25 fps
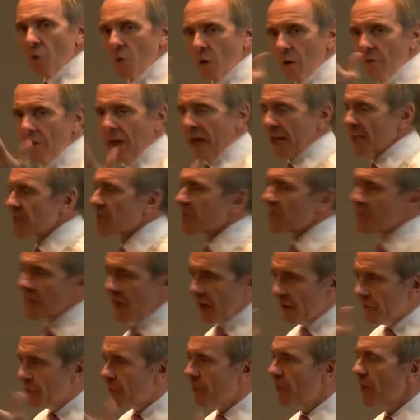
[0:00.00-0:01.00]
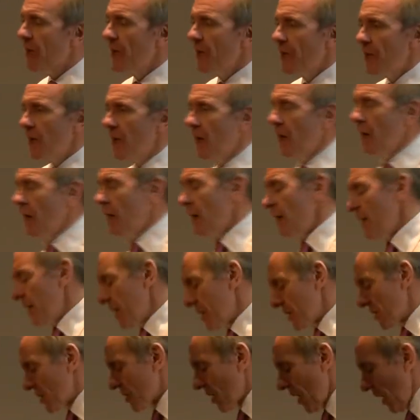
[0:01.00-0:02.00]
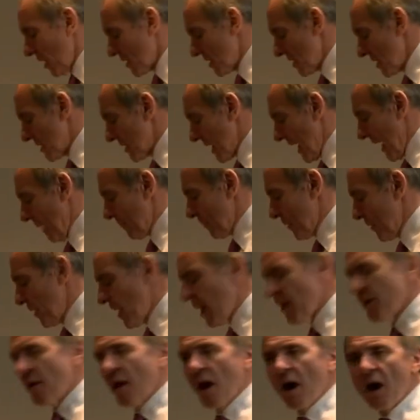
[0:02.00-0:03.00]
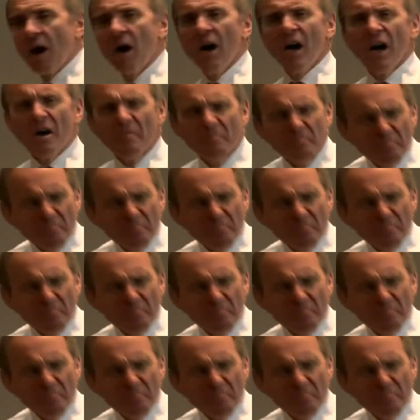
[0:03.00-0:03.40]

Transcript: all of that stuff is starting to happen. There are